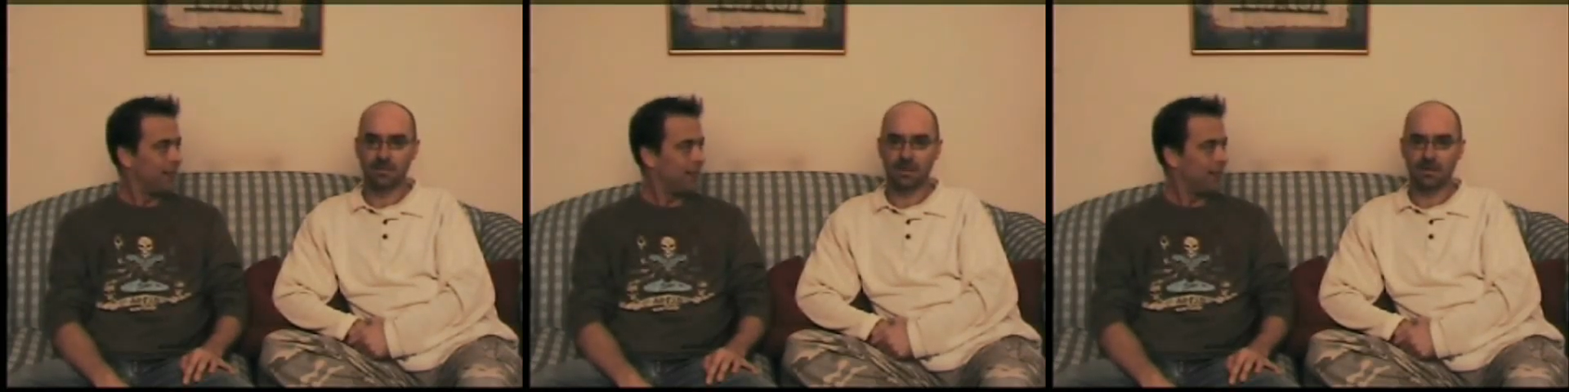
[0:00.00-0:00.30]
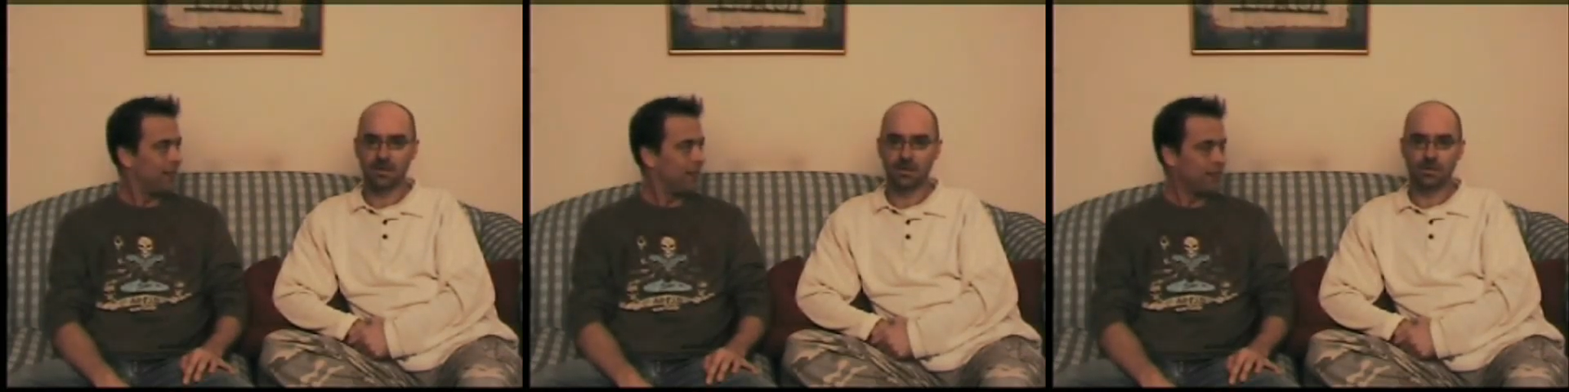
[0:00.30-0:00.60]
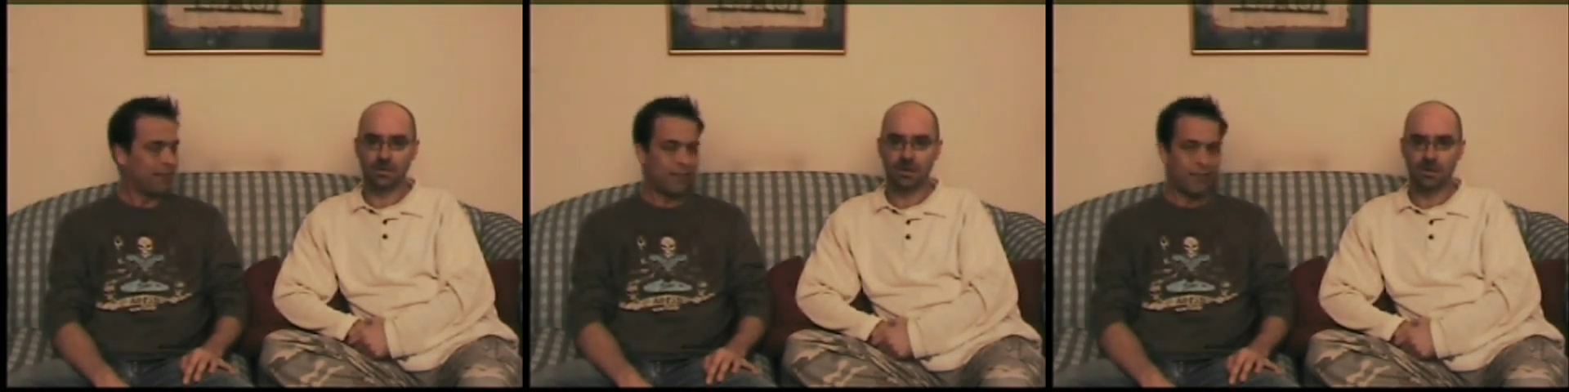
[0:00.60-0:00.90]
Speaker 1: you know two
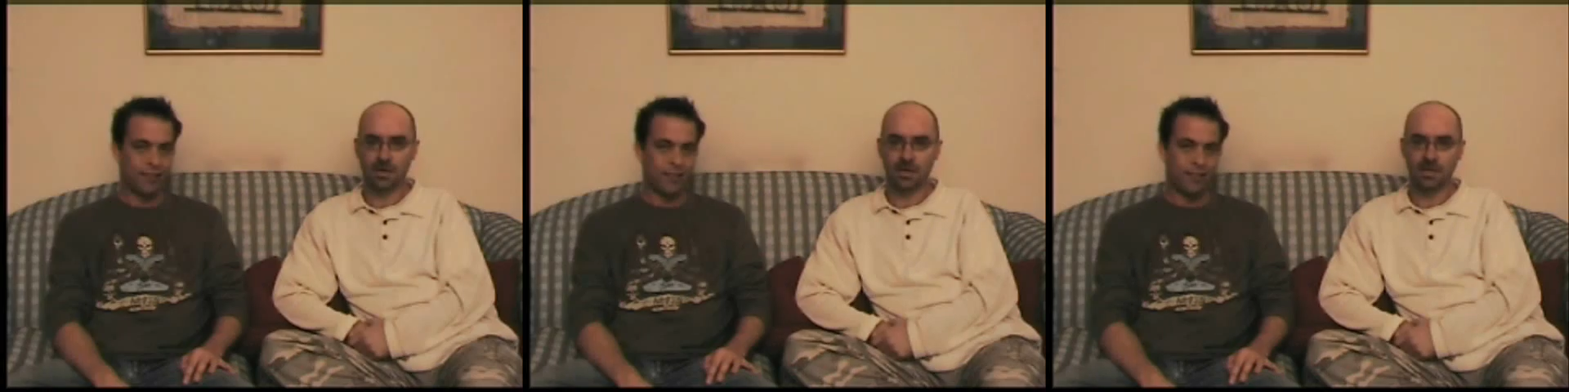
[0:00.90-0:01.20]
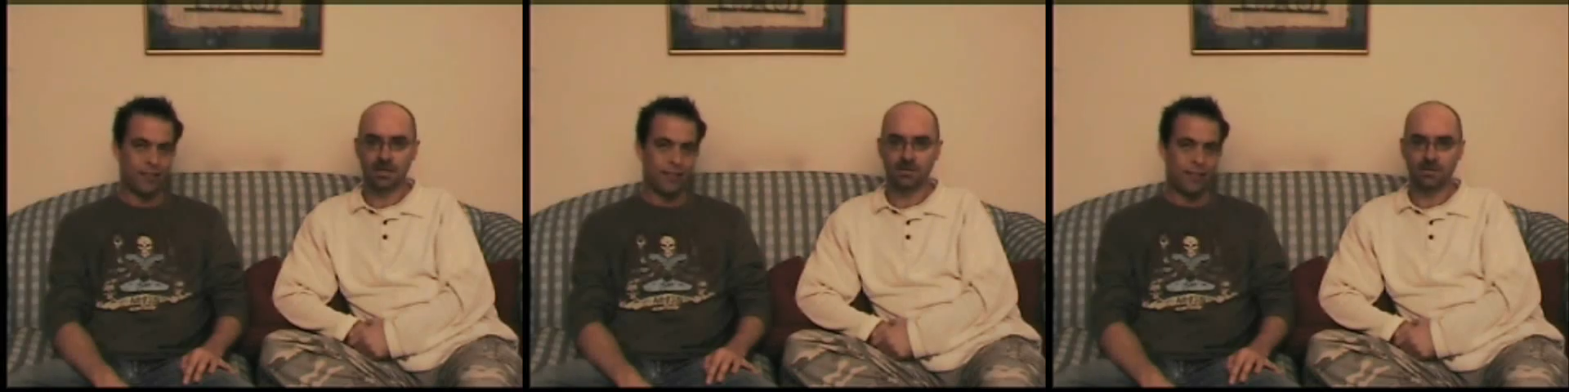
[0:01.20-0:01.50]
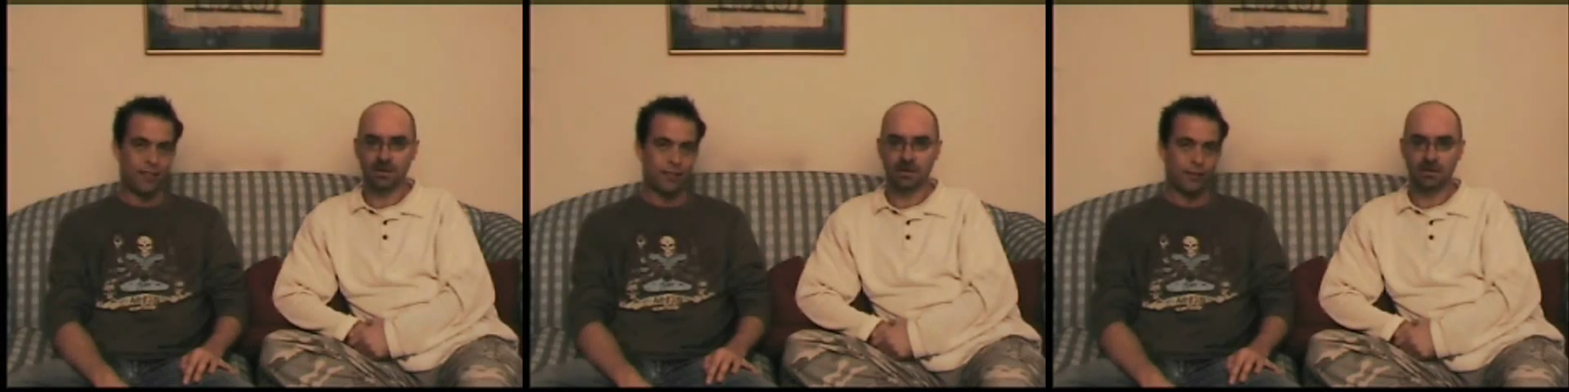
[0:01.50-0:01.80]
or so years
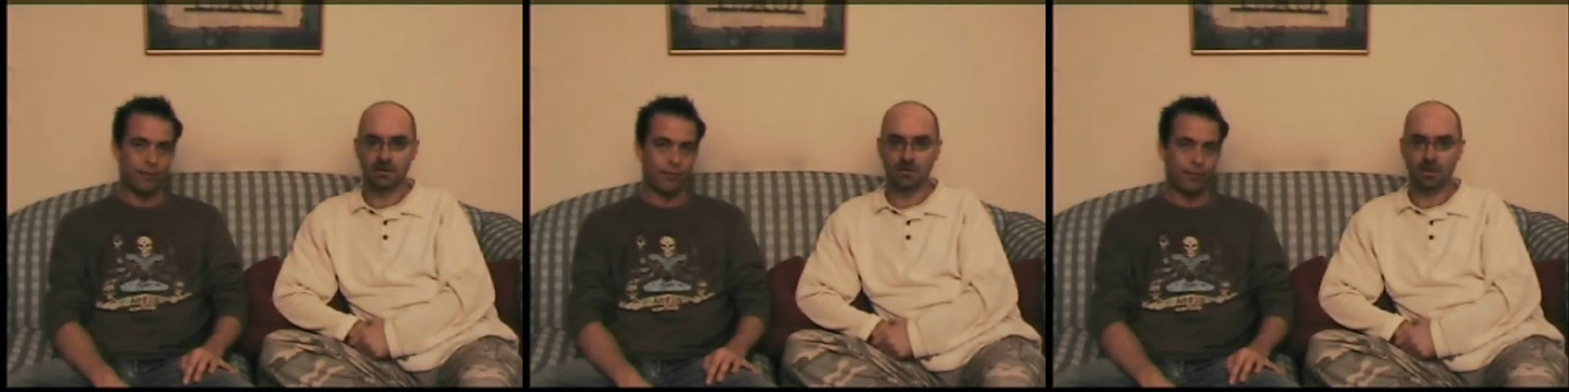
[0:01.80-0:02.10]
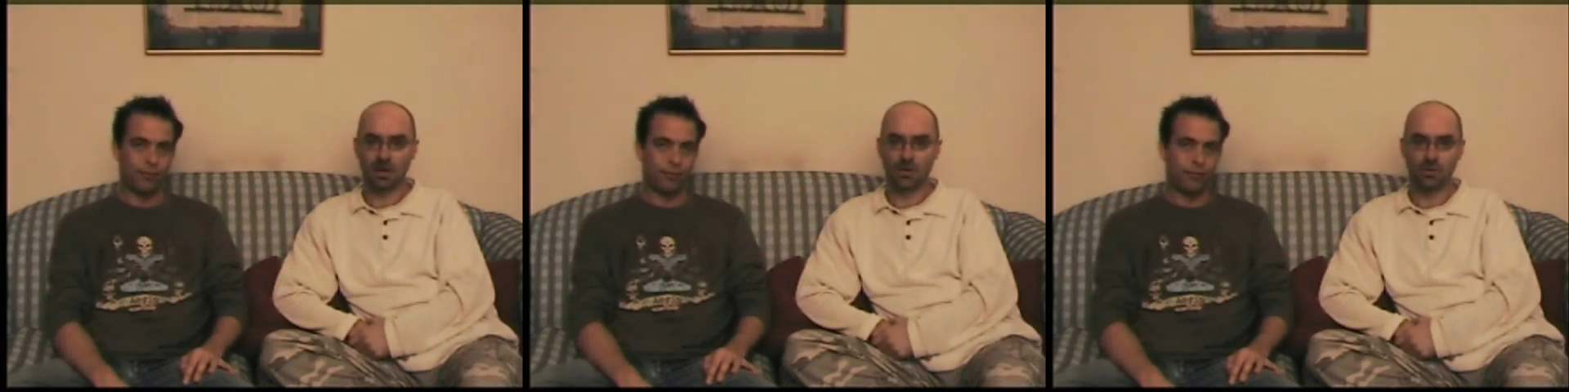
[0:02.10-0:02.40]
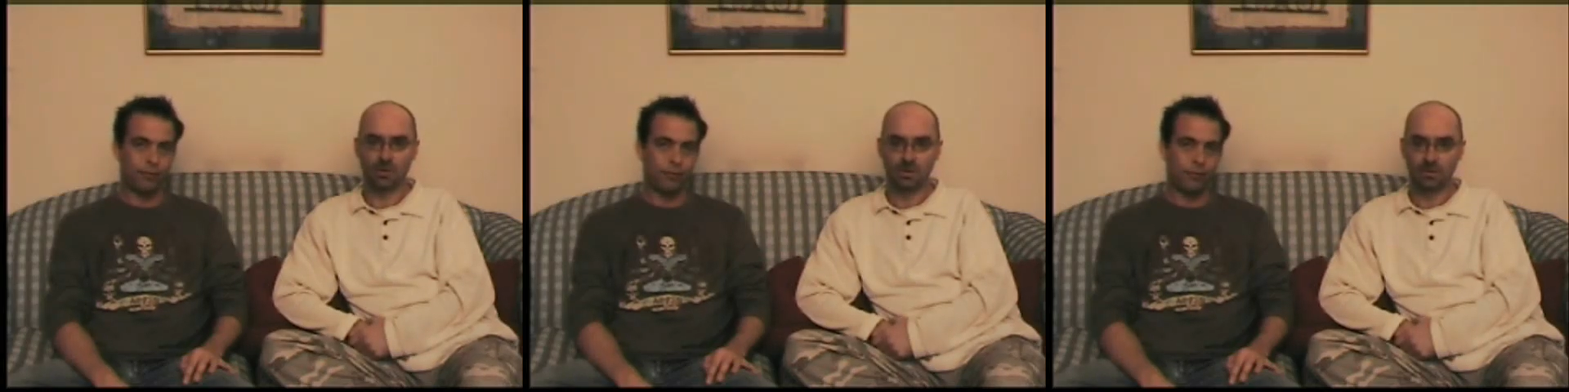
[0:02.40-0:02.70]
of a, a
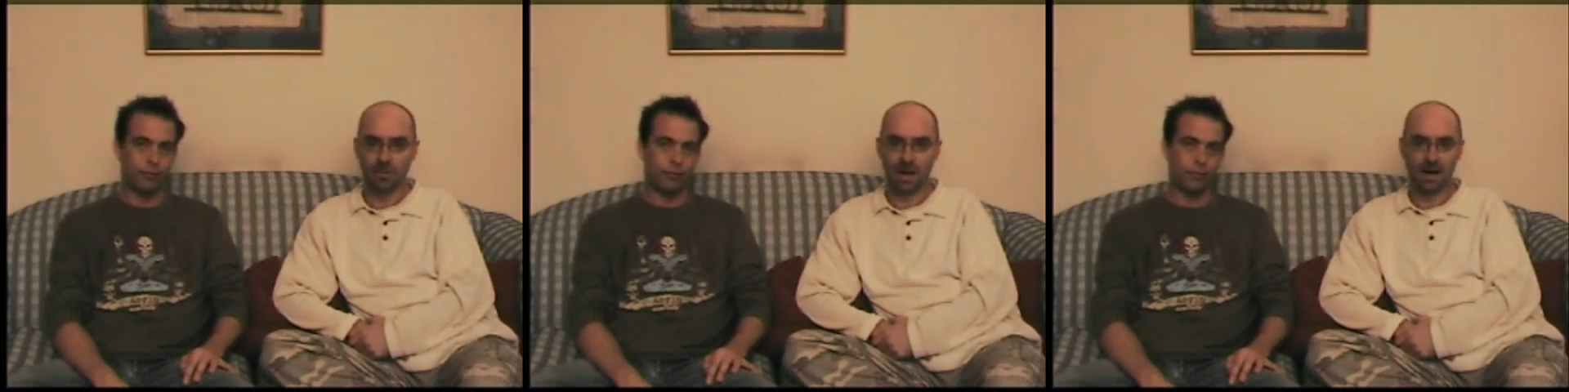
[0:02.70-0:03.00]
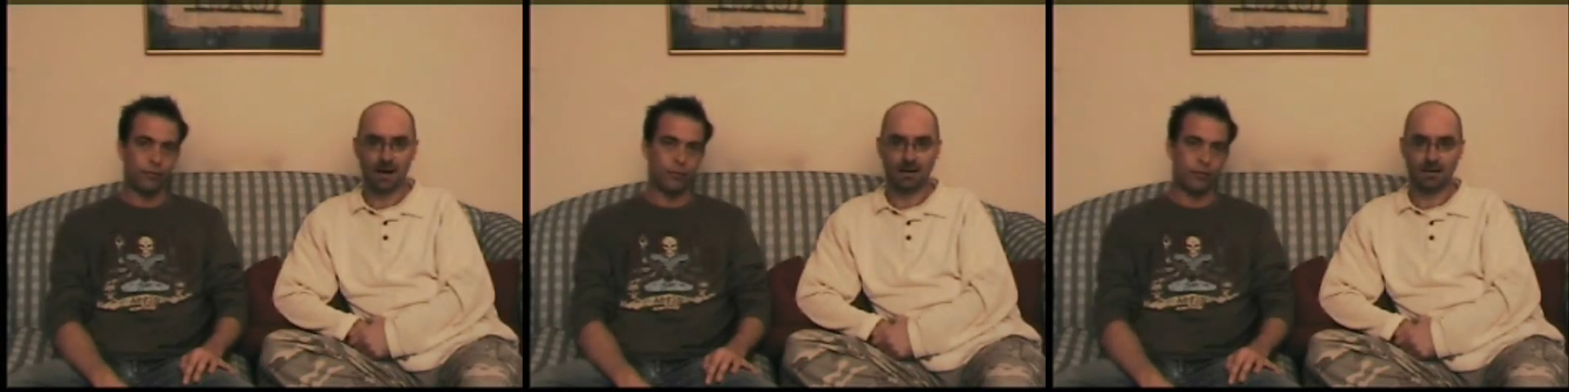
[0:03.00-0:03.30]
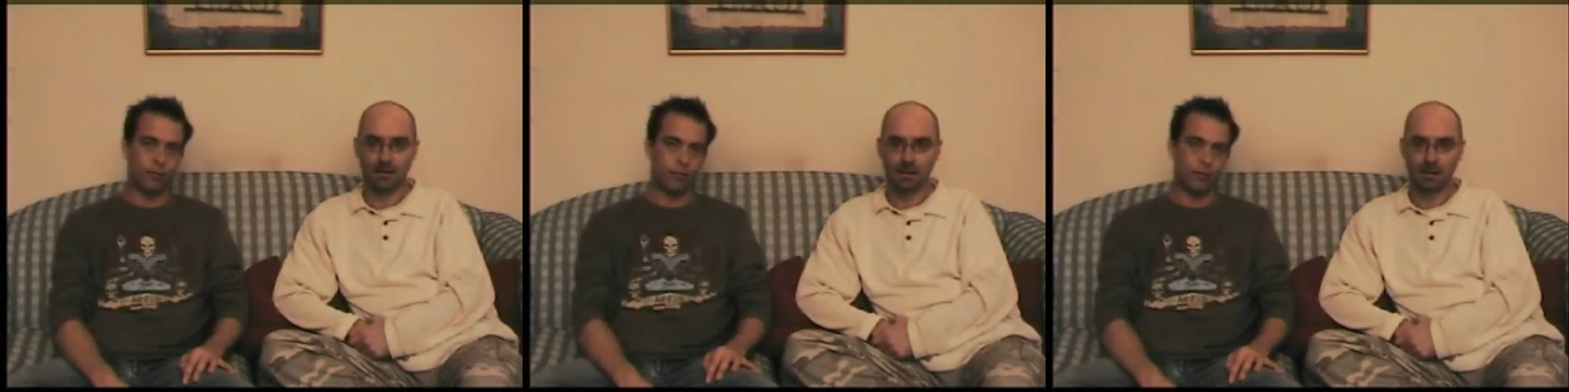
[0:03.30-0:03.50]
below par